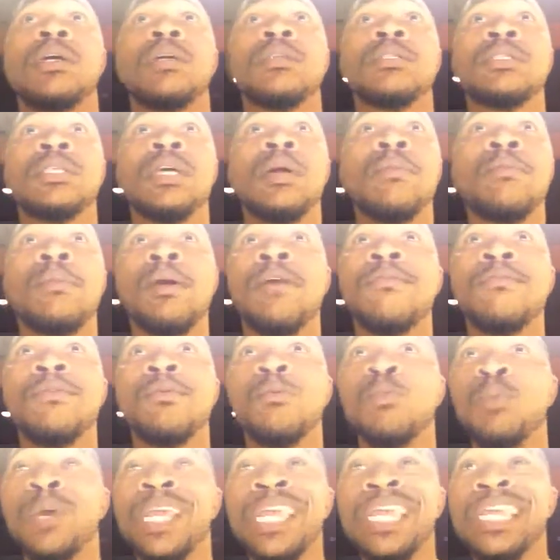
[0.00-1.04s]
some of
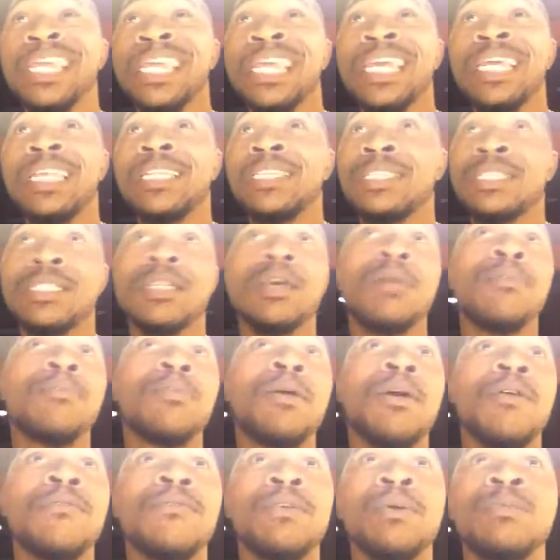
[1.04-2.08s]
them winged, some
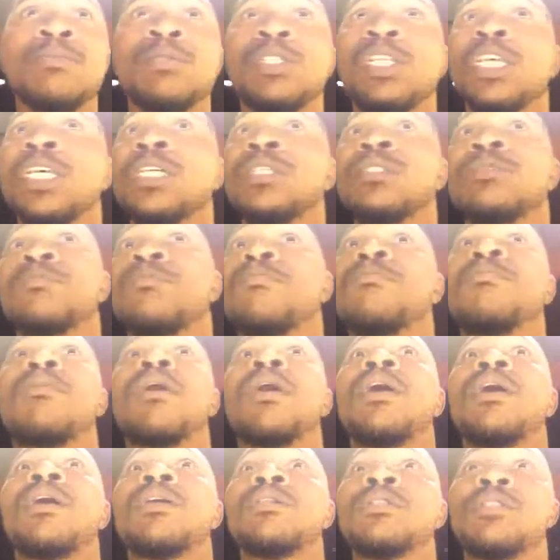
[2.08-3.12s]
of them just
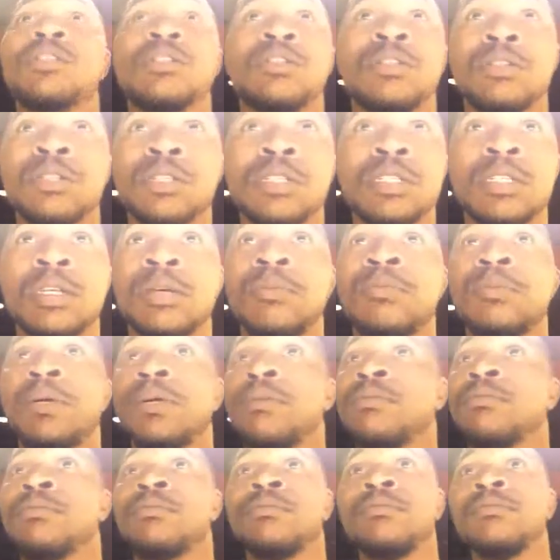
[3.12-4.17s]
monsters, some
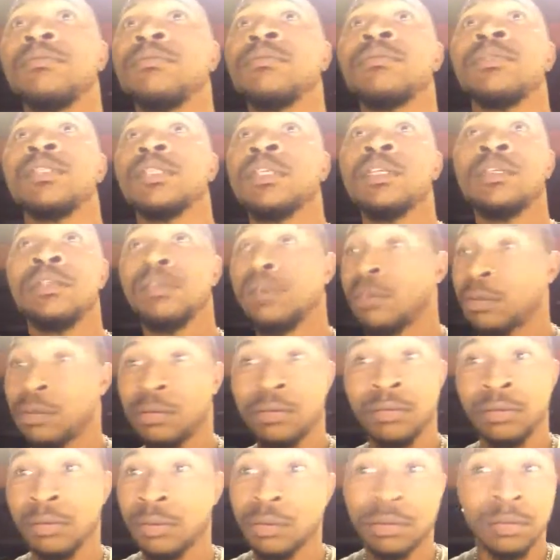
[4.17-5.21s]
of
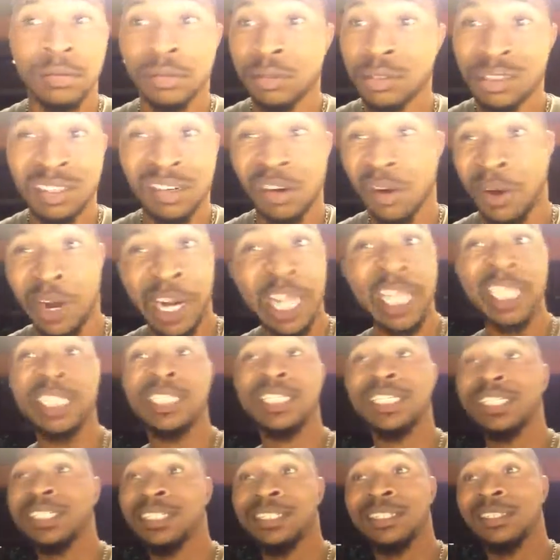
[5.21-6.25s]
them,
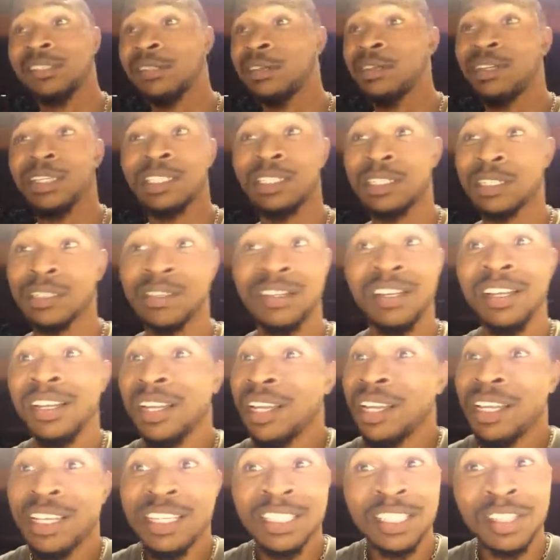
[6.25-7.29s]
crazy.
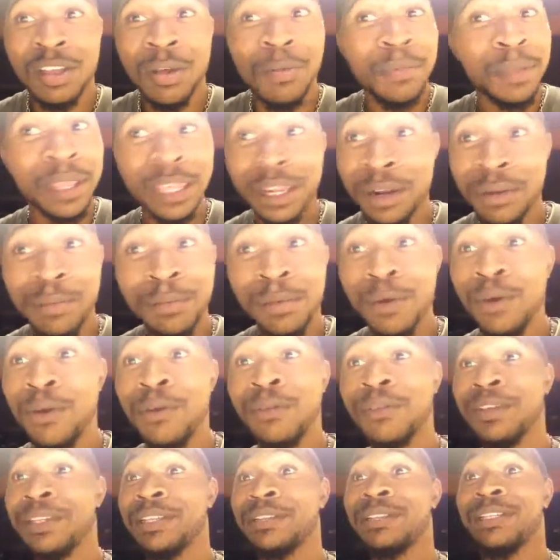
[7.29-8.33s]
It's going to be in a
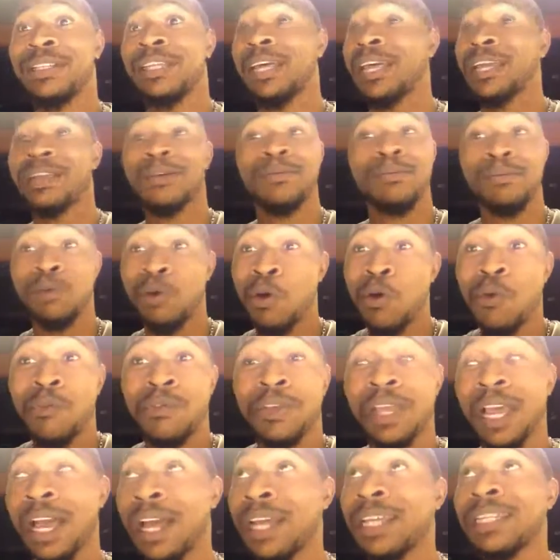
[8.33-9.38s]
movie, like a
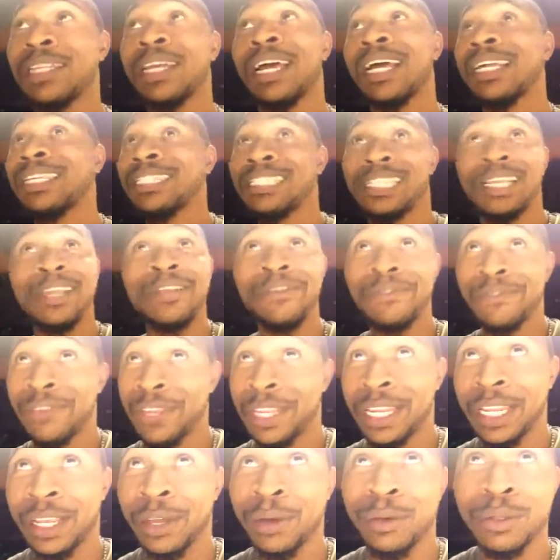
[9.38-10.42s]
movie. I did
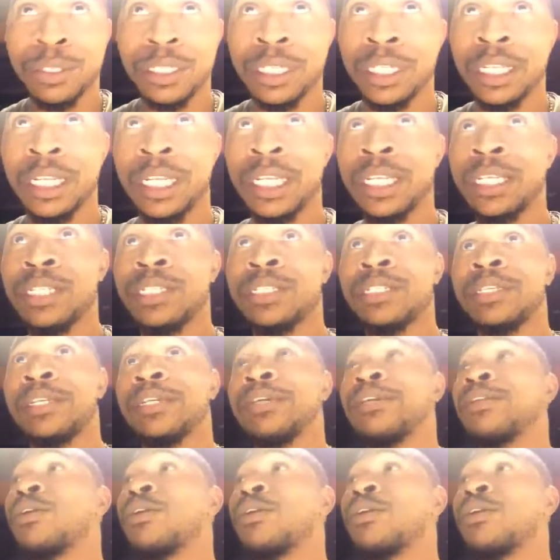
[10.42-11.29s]
videos of this,